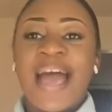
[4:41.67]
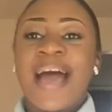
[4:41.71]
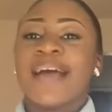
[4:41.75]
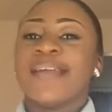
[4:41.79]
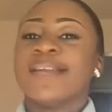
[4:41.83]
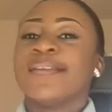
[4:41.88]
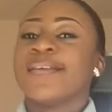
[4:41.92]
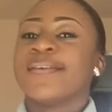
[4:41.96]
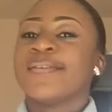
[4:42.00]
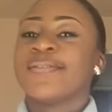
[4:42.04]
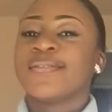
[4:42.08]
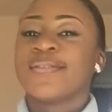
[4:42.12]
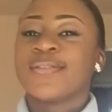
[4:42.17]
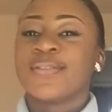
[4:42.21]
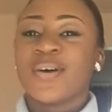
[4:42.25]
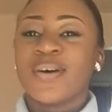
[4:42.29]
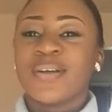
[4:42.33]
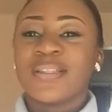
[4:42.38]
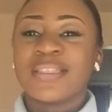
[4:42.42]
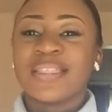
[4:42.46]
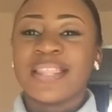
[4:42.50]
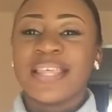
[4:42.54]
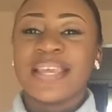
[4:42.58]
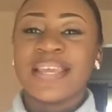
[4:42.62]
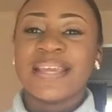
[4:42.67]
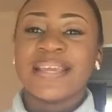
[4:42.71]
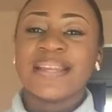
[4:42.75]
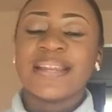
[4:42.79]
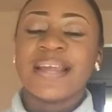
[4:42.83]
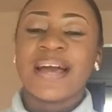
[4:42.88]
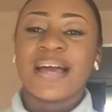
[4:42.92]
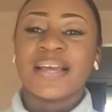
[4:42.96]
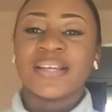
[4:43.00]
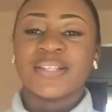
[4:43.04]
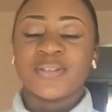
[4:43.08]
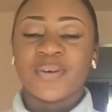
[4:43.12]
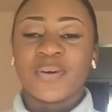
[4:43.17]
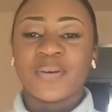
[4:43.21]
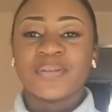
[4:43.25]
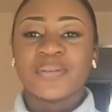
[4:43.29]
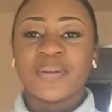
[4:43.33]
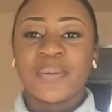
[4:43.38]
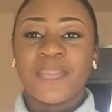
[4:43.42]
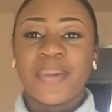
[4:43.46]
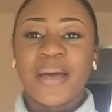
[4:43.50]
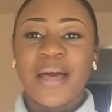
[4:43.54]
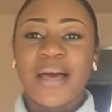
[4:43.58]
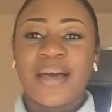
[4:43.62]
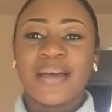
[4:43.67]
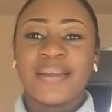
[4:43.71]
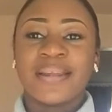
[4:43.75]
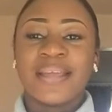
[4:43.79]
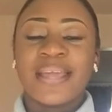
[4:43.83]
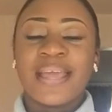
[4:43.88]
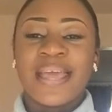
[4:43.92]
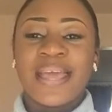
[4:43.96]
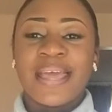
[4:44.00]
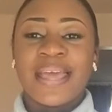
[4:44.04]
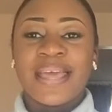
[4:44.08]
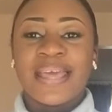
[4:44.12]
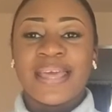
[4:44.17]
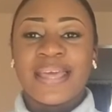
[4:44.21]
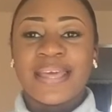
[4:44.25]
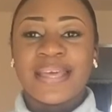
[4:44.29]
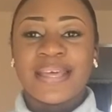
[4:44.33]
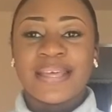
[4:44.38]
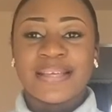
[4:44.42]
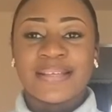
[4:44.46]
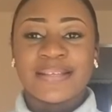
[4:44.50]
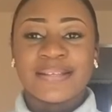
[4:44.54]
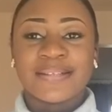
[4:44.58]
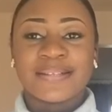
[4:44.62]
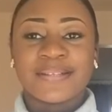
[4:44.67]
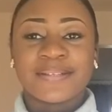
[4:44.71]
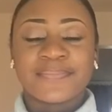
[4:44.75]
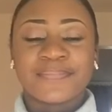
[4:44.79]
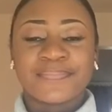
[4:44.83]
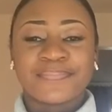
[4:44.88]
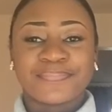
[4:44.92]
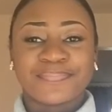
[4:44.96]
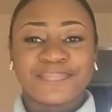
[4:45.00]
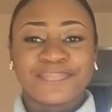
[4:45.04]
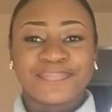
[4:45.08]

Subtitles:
And the third thing I talked about is,